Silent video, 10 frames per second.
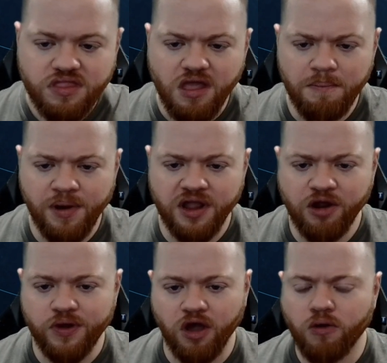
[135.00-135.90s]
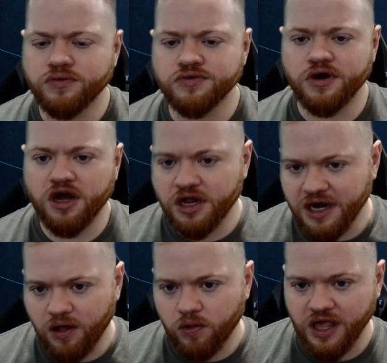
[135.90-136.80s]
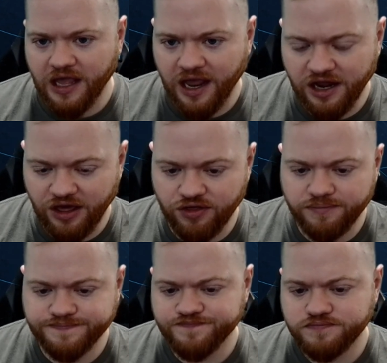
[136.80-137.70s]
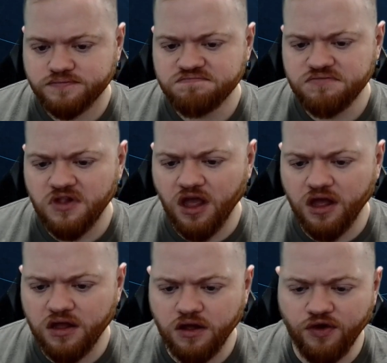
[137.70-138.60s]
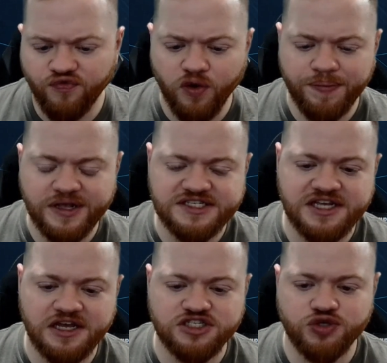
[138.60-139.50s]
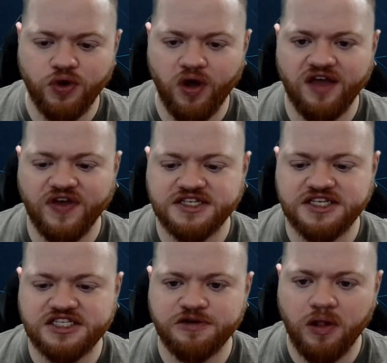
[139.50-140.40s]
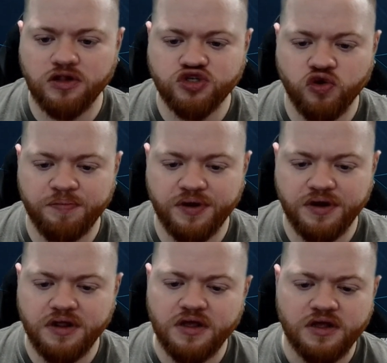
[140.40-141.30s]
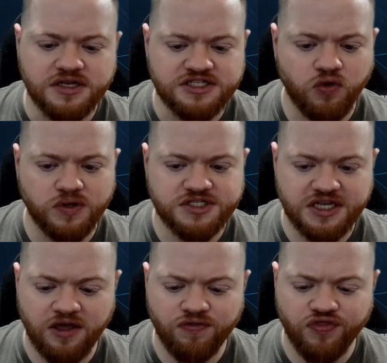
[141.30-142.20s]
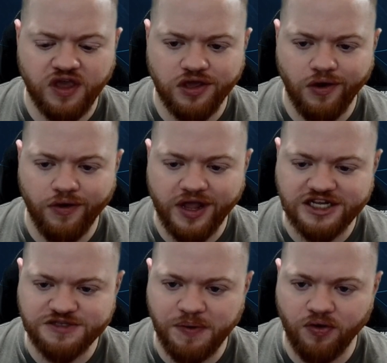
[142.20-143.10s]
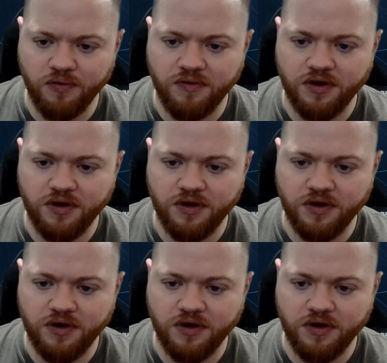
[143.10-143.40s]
But here we go. We're now looking at a 4-piece set, so we don't have access to Bellator, but still, once again, think Yark has better